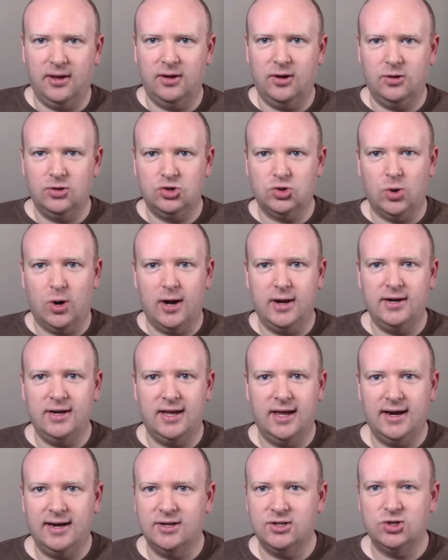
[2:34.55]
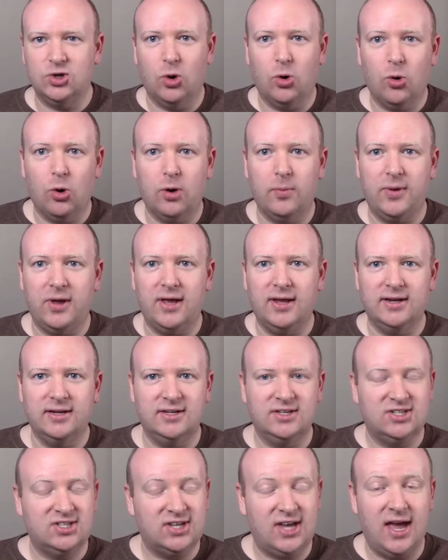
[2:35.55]
trying to get into orbit and
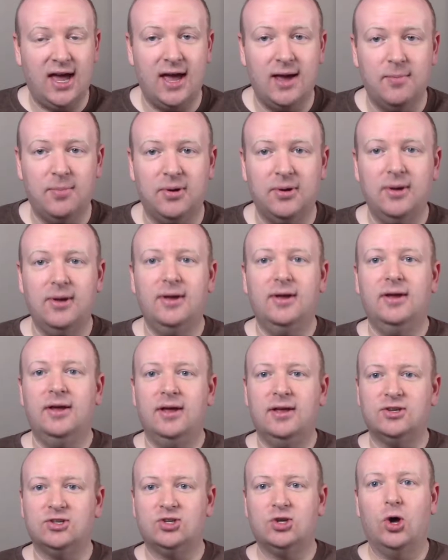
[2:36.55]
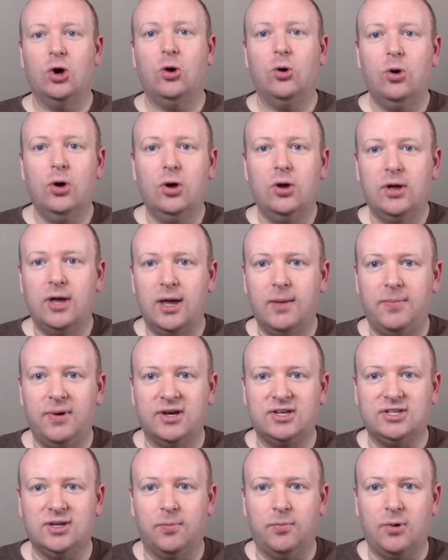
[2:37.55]
escape. So it
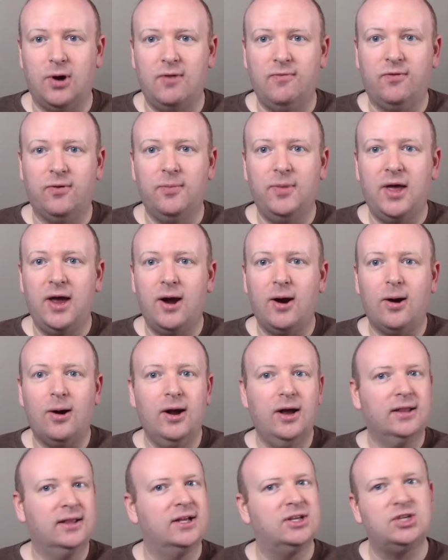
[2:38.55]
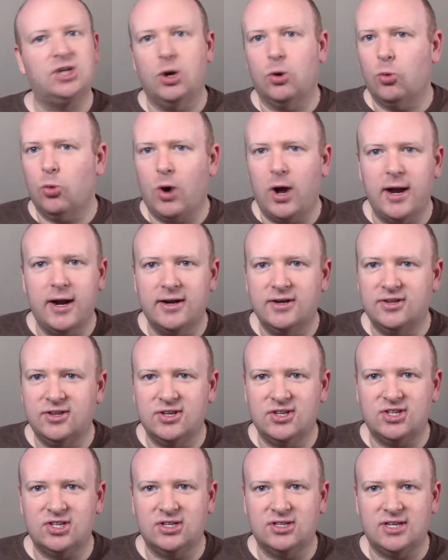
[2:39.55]
picks up right from there. Let's get right into
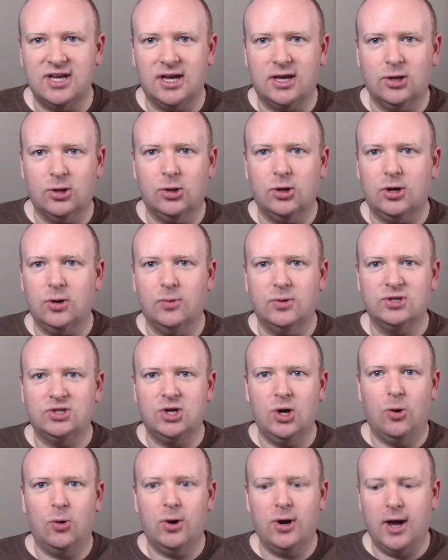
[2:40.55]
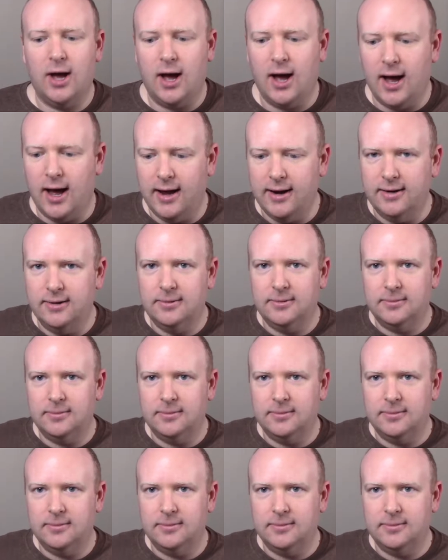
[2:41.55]
this and take a look at what's going on.